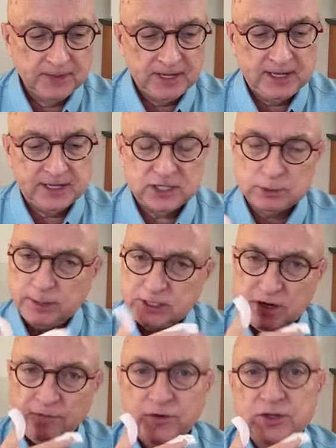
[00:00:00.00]
is
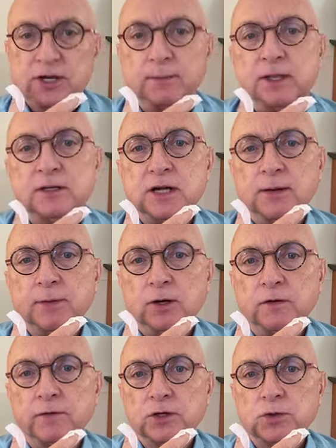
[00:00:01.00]
especially for some of the tongue
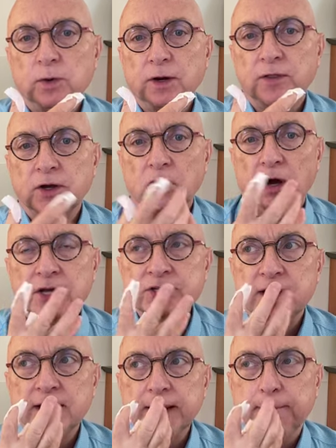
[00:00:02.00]
maneuvers where the gauze
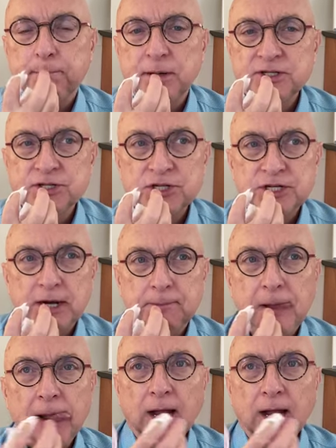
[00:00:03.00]
can get bunched up.